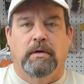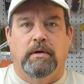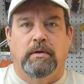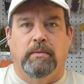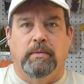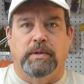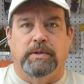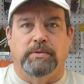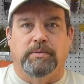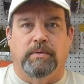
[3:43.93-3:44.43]

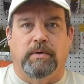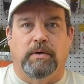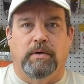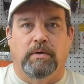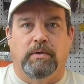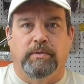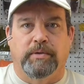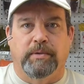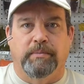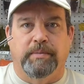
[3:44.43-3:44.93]
which will
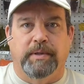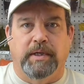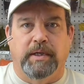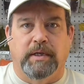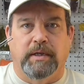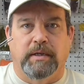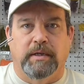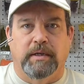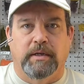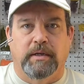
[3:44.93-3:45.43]
hold the
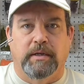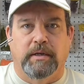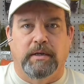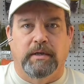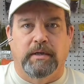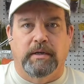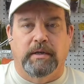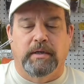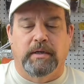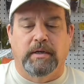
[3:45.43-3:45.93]
bead
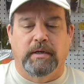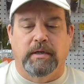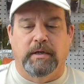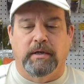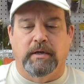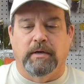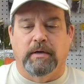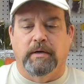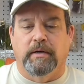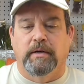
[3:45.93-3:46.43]

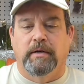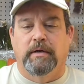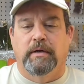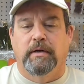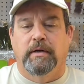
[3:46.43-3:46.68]
here.